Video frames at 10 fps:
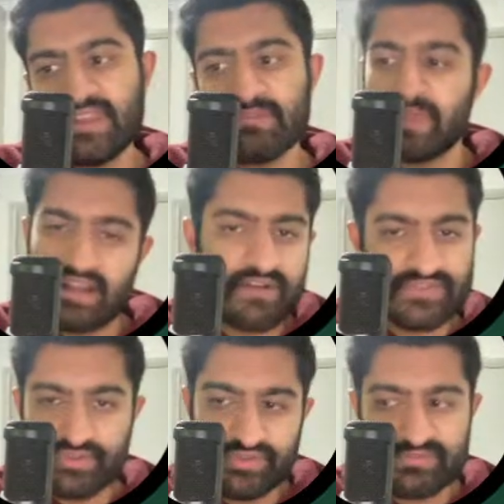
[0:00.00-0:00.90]

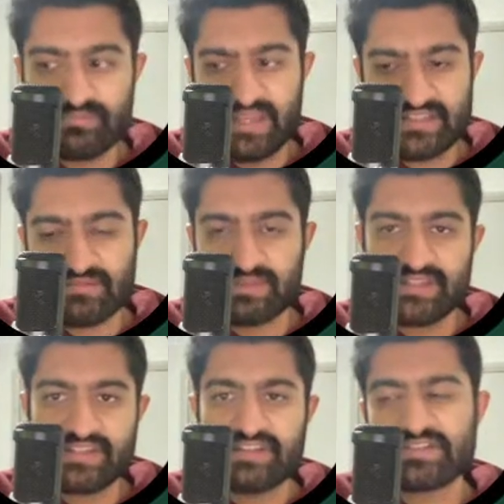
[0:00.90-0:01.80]
Metcalf to Hughes makes
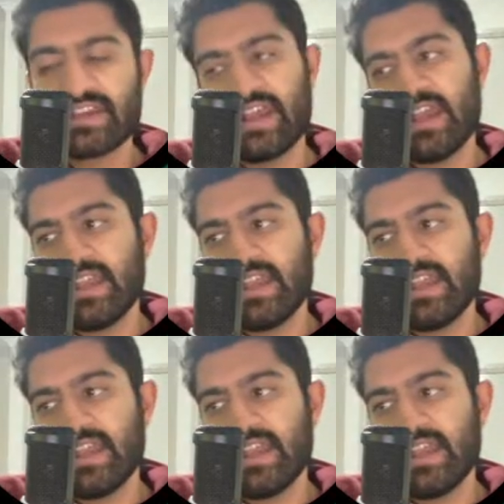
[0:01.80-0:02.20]
complete sense.